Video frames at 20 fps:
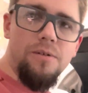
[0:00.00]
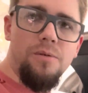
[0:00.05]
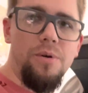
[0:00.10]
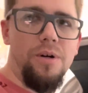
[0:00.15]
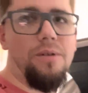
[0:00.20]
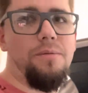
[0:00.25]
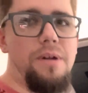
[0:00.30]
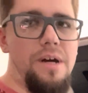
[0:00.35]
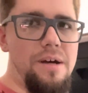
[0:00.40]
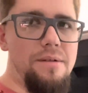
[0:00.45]

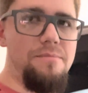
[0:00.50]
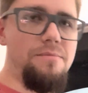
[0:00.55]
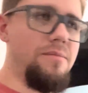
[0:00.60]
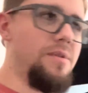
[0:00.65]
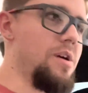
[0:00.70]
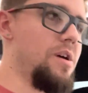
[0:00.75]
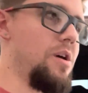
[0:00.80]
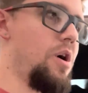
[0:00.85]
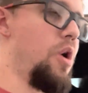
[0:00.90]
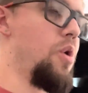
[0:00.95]
Well, not
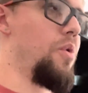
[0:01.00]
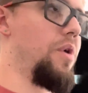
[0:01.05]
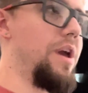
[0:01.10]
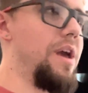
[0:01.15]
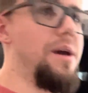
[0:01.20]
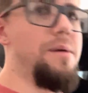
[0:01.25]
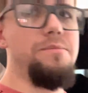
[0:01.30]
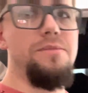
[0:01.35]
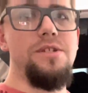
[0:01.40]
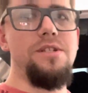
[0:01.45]

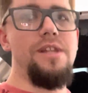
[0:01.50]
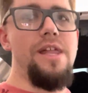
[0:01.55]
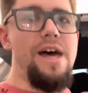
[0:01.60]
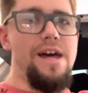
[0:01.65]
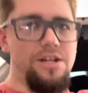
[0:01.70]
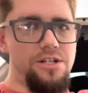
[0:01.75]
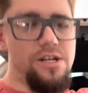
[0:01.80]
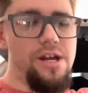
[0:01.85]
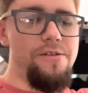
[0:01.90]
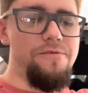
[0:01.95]
OEM
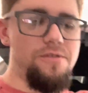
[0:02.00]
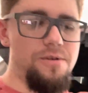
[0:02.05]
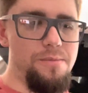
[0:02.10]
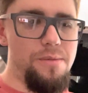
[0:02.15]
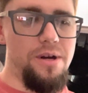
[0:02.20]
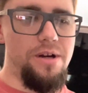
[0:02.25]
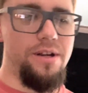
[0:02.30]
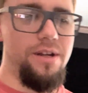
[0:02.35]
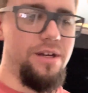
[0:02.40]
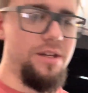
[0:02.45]
slash
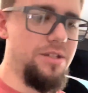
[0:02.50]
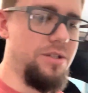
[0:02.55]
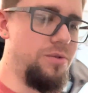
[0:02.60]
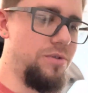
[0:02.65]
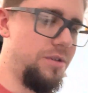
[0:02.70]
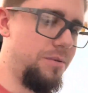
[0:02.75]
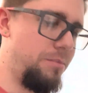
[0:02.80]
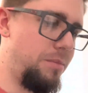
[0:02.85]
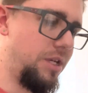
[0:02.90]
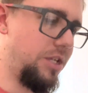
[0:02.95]
aftermarket because it
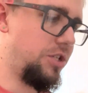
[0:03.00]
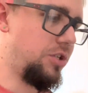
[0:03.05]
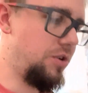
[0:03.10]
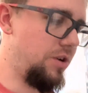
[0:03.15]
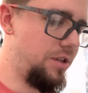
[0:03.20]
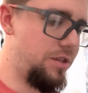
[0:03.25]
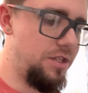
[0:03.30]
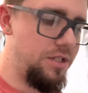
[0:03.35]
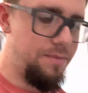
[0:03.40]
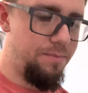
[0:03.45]
was a mixture
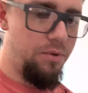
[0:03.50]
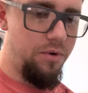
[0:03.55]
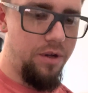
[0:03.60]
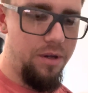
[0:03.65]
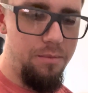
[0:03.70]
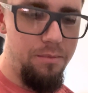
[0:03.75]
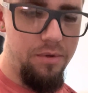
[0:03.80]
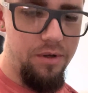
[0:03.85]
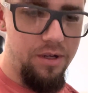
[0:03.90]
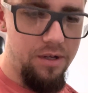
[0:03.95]
at this
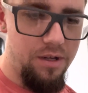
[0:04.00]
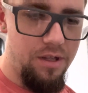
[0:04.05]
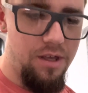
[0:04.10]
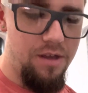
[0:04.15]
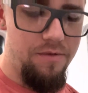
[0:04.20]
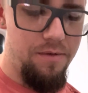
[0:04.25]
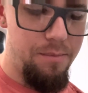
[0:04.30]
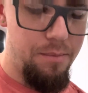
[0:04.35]
point, but he even